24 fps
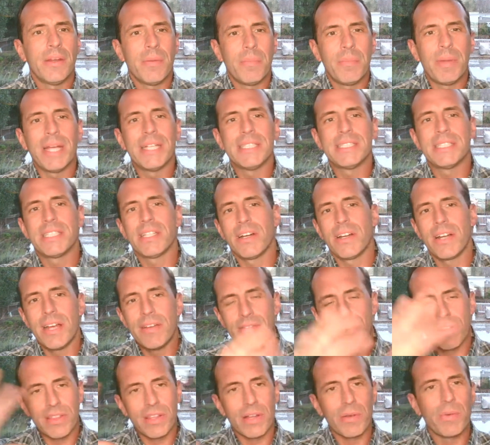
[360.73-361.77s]
based on
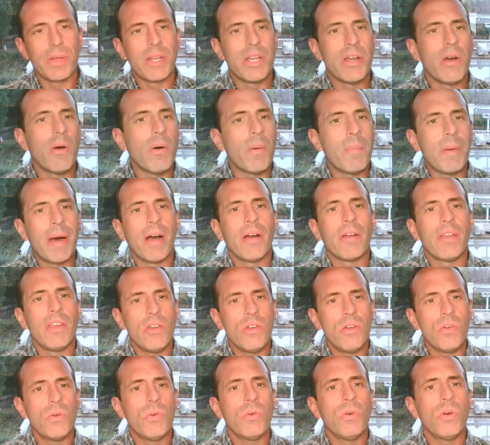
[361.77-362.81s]
everything we know about
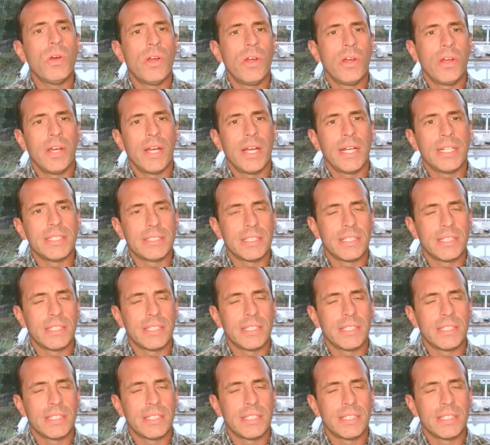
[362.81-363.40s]
you as